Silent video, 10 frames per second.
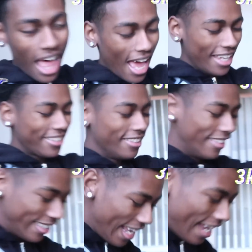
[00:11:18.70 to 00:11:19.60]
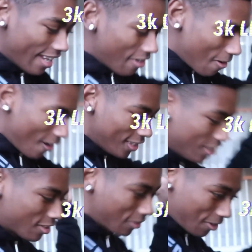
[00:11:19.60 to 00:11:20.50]
likes, you see it on
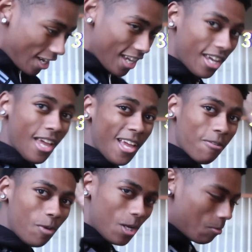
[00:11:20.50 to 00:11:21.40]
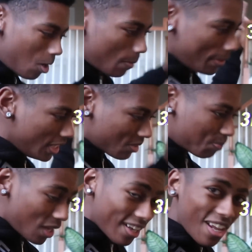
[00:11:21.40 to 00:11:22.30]
the screen. We will be
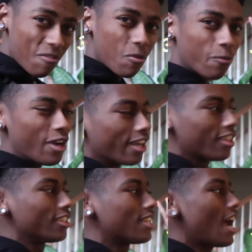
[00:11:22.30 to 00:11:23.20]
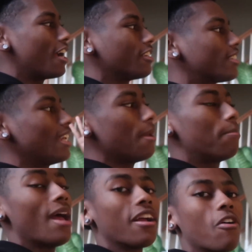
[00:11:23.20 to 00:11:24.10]
spinning when regular tires God,
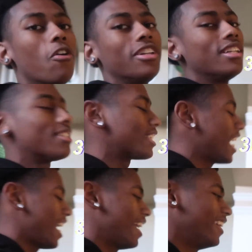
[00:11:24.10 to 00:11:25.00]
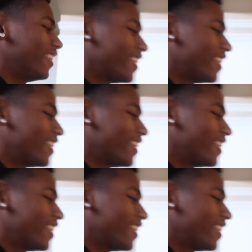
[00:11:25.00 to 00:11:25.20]
get back on it. the scat,